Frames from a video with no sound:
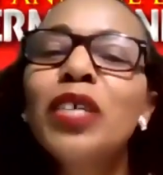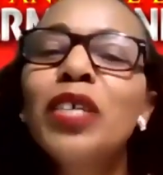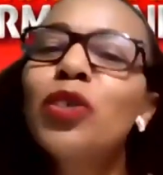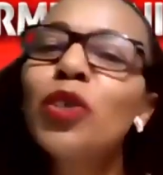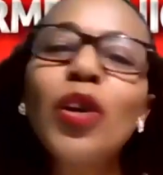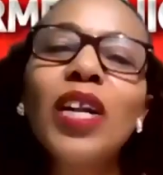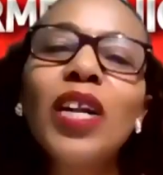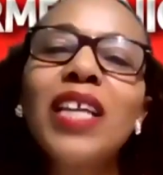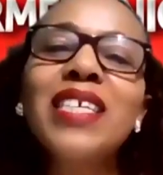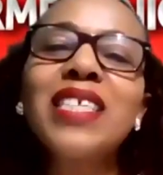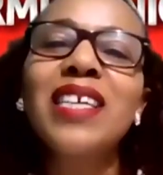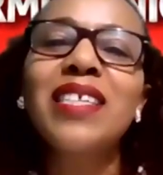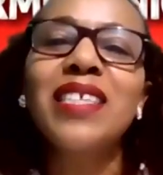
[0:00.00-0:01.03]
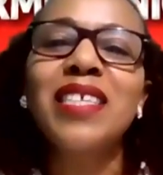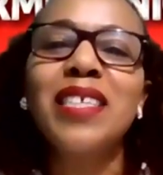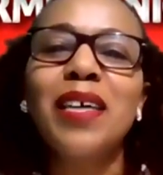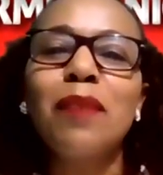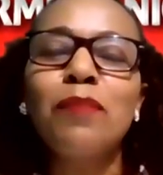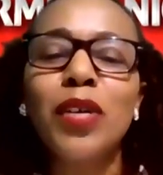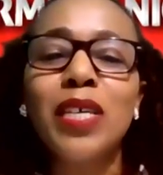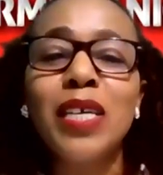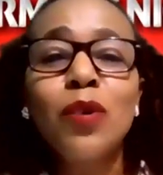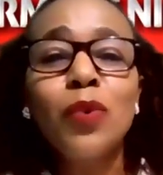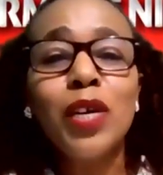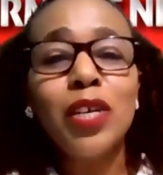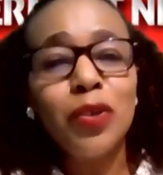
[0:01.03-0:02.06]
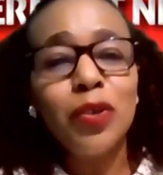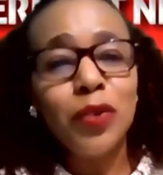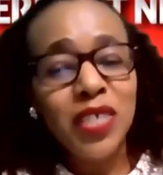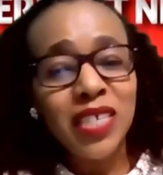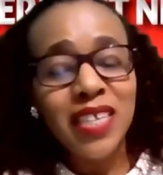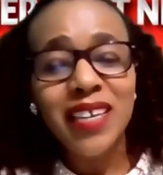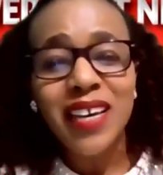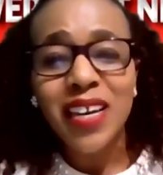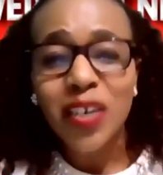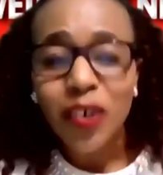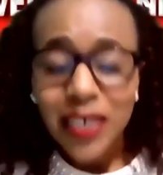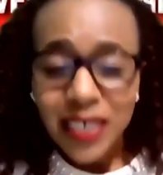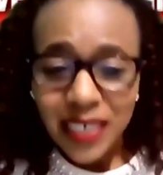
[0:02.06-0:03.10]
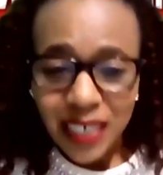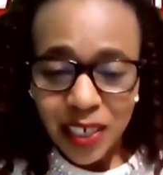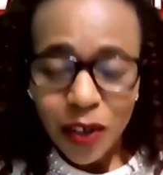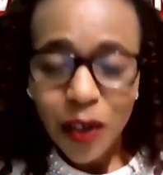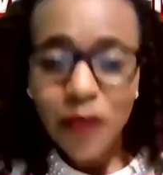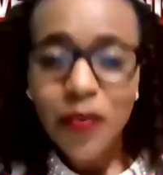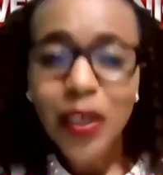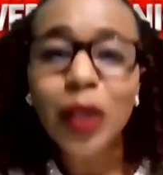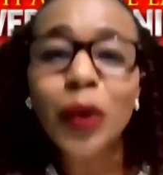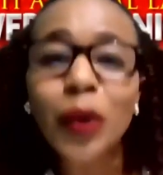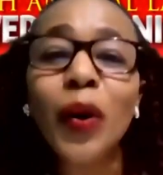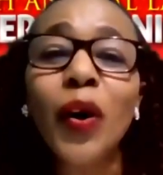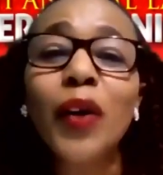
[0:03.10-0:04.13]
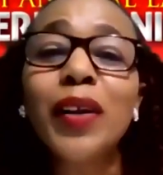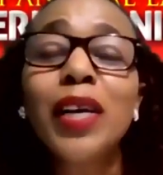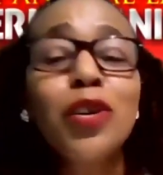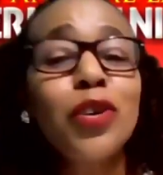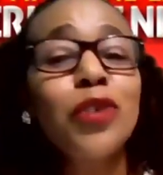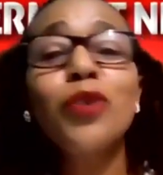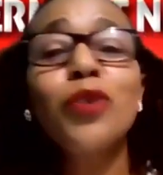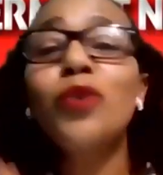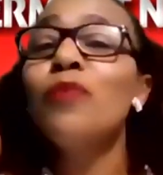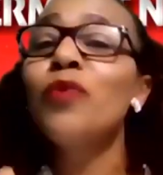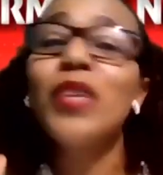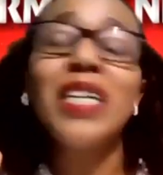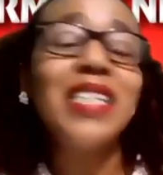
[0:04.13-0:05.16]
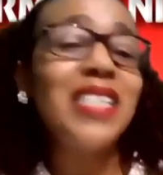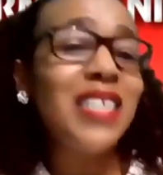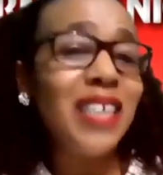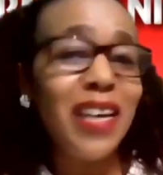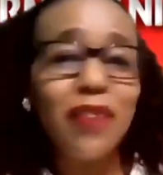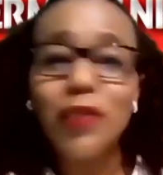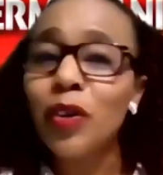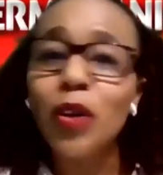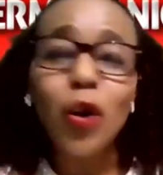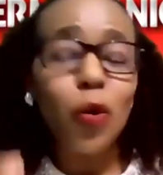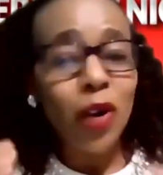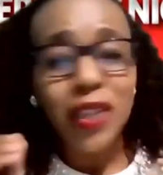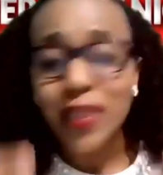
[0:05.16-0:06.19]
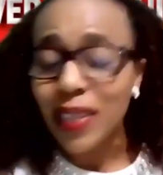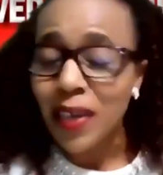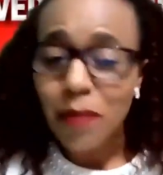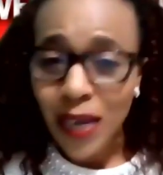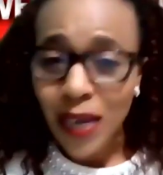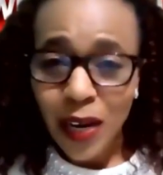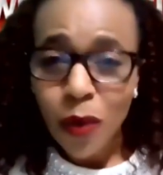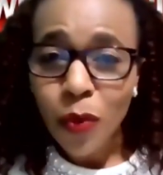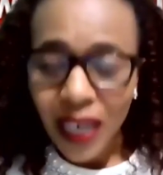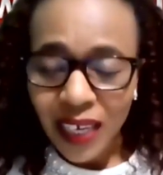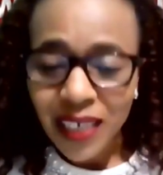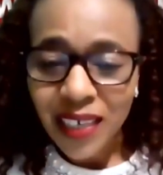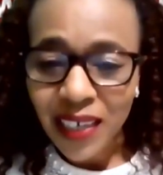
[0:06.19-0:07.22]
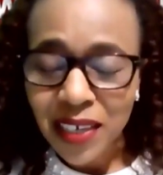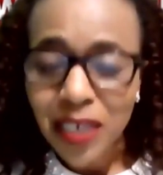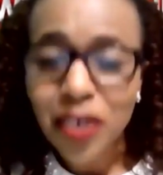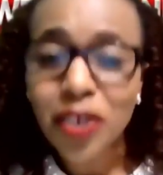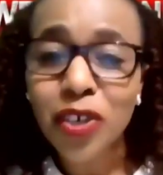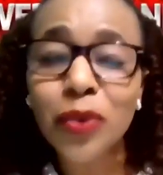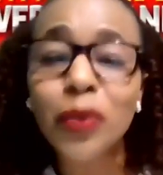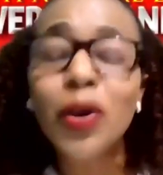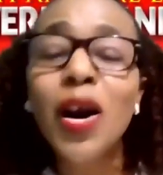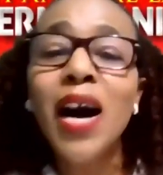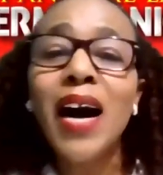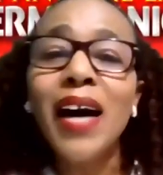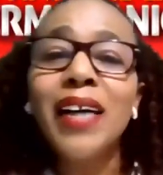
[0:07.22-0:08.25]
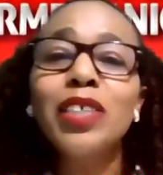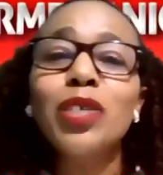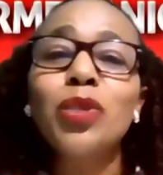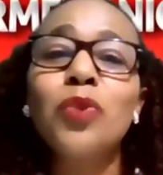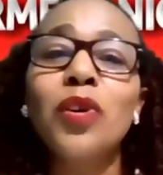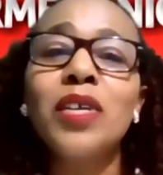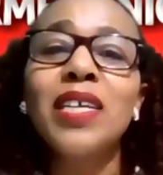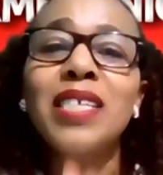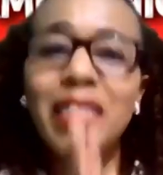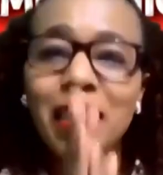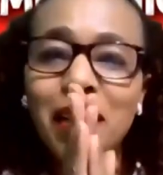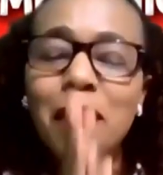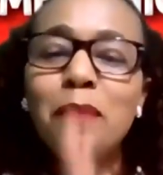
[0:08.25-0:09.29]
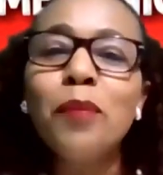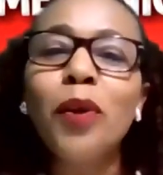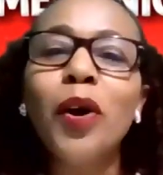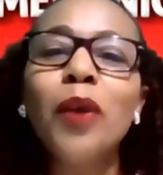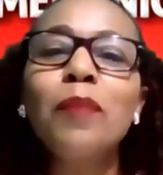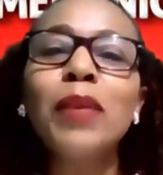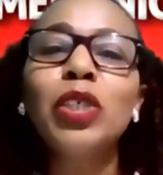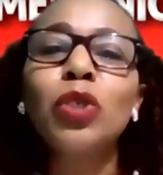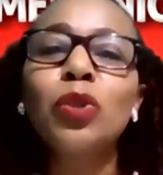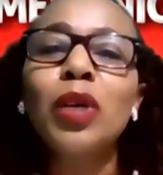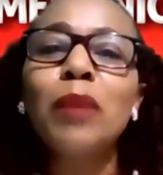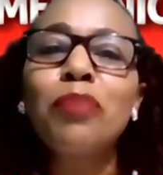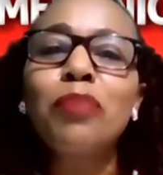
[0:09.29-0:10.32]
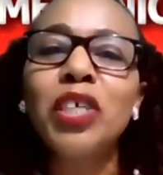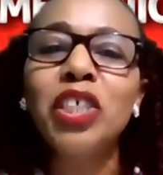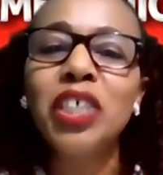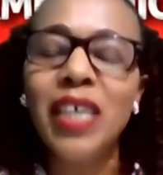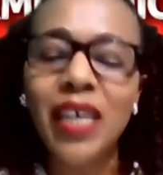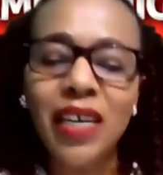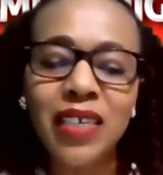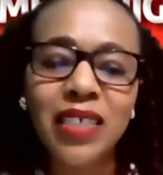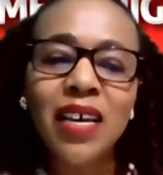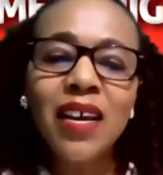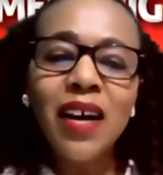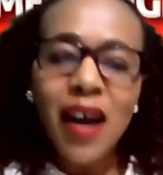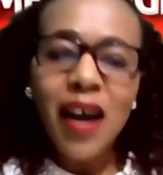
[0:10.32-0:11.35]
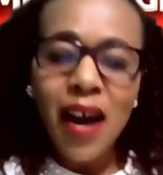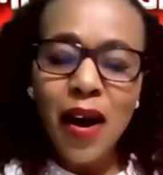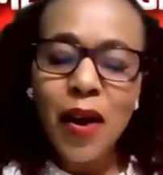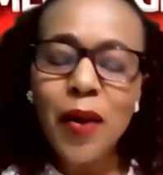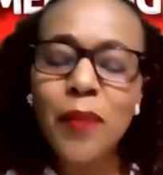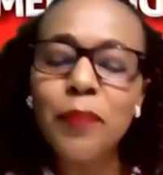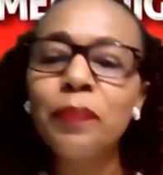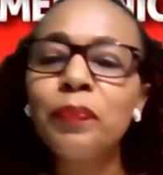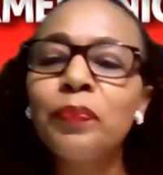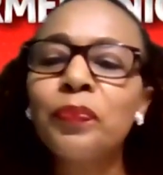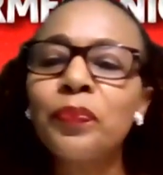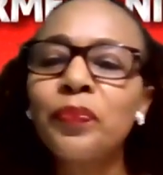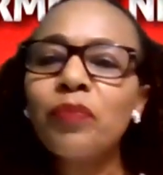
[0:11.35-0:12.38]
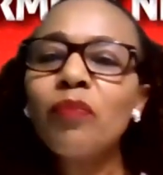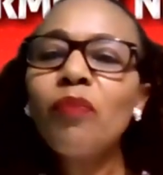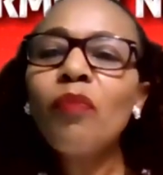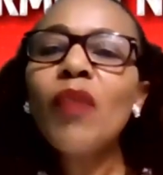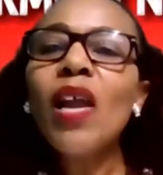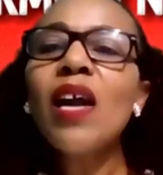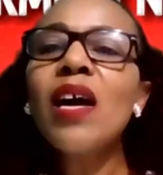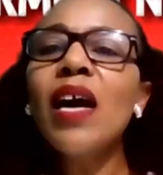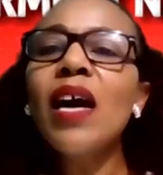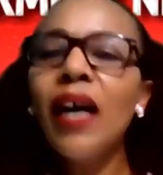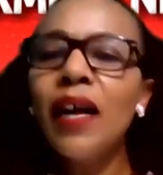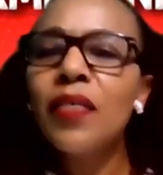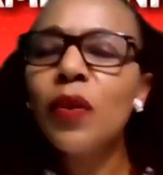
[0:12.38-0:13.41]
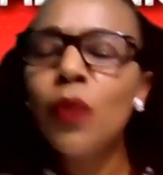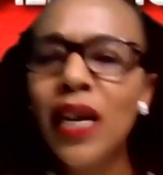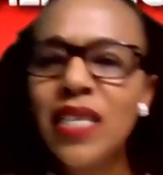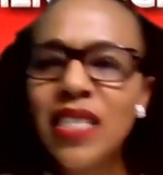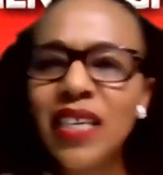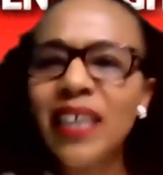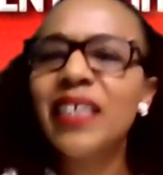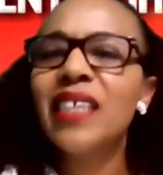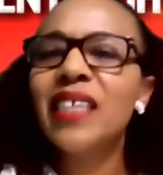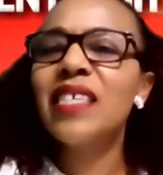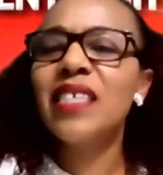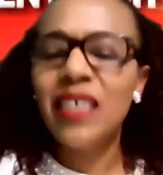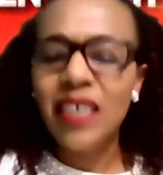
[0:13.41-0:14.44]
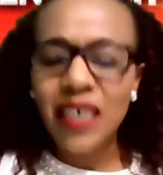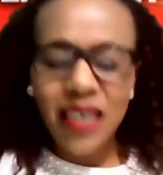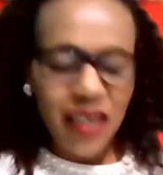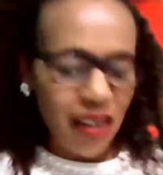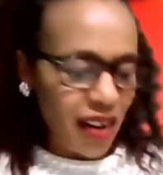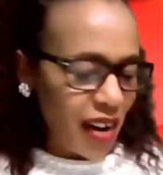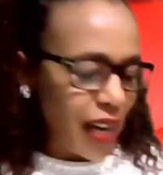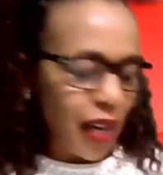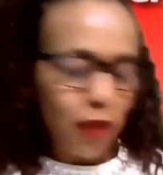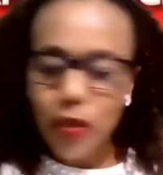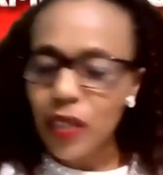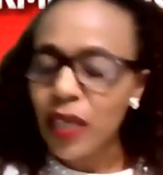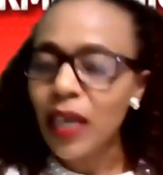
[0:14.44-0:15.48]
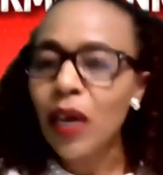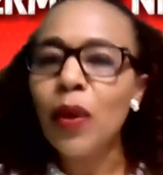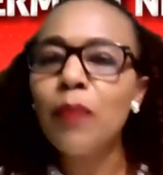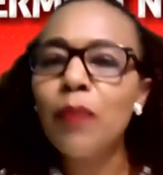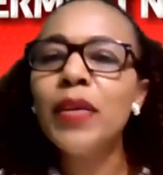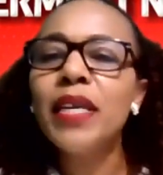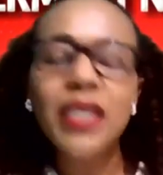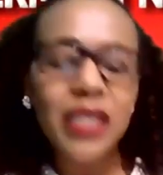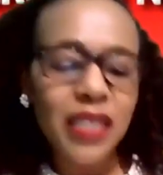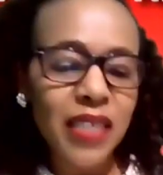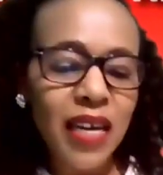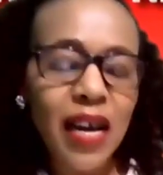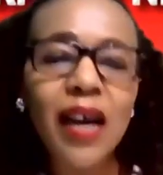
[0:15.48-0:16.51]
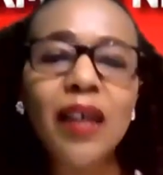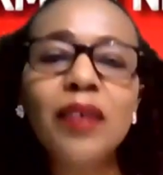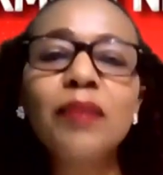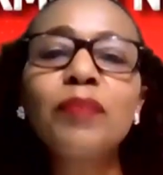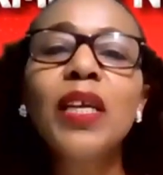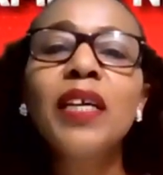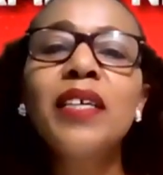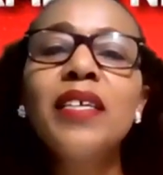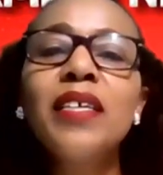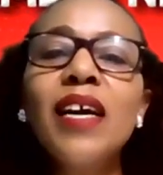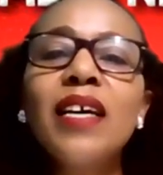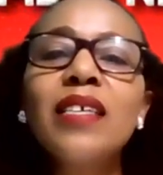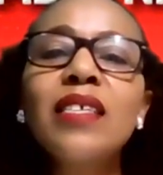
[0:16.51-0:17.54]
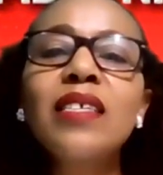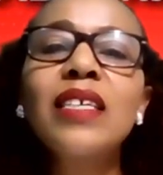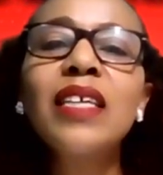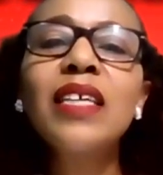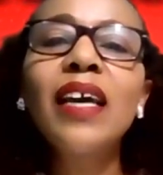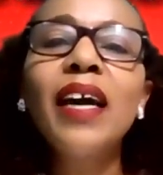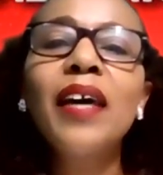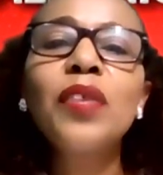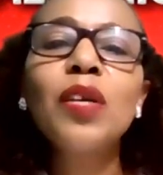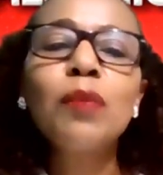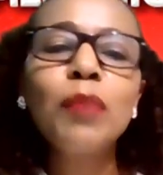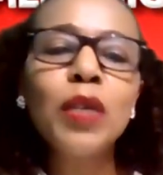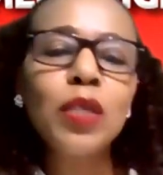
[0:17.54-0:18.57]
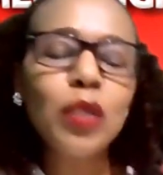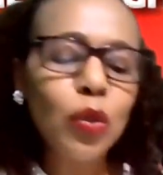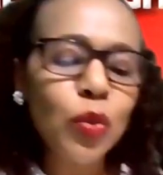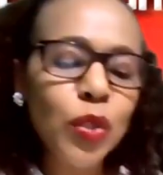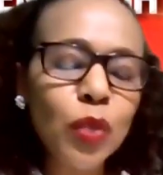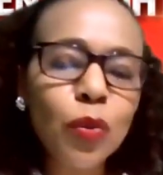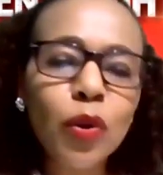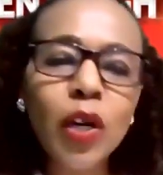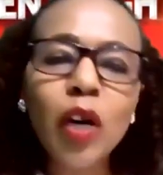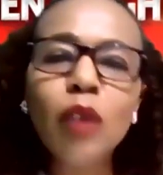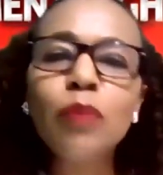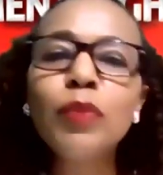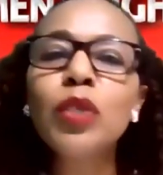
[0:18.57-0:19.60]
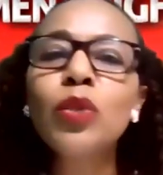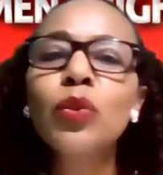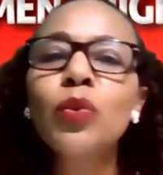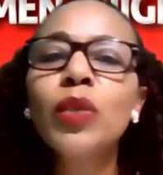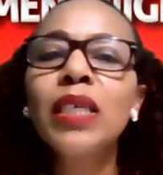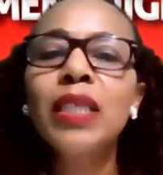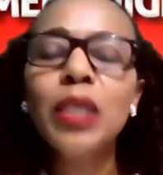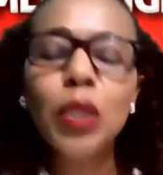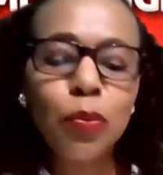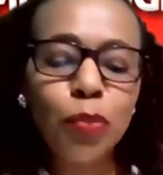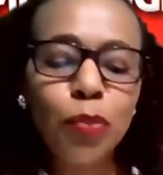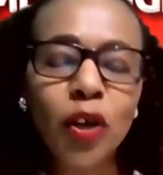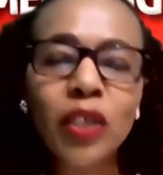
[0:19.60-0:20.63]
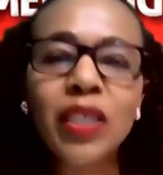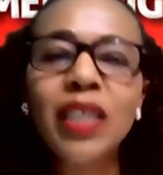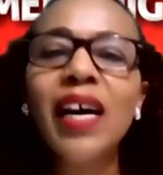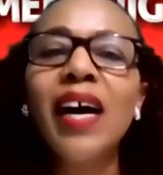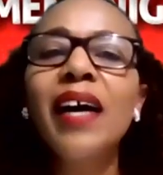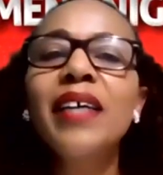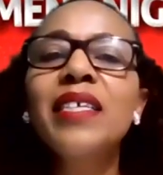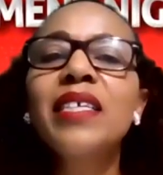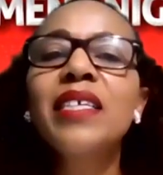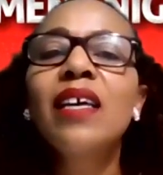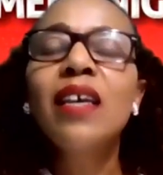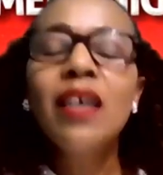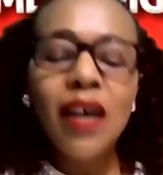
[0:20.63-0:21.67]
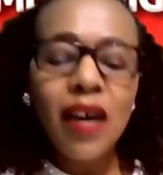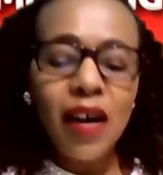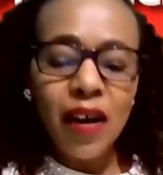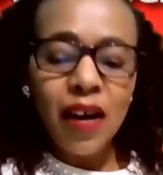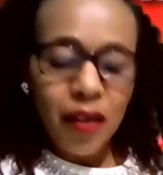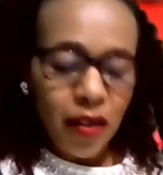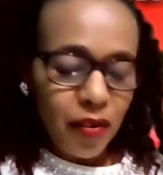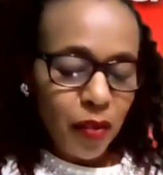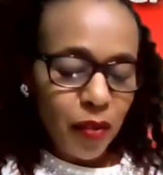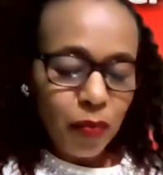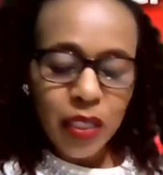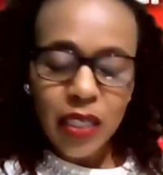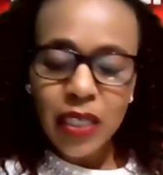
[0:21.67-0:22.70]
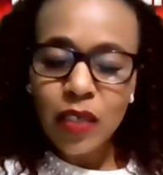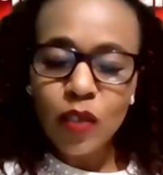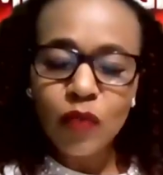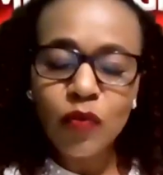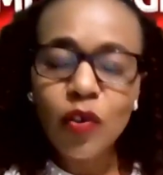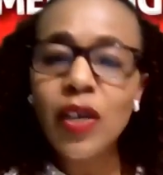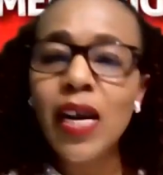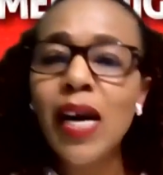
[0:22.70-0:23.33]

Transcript: So listen, somebody, when you see the anointed of the Lord, you will never know what they may awaken in you. I just want to take a moment to appreciate the ones I can see here. I am seeing our minister yesterday. I think Pastor Lucy will help me to quickly spotlight the ministers of God.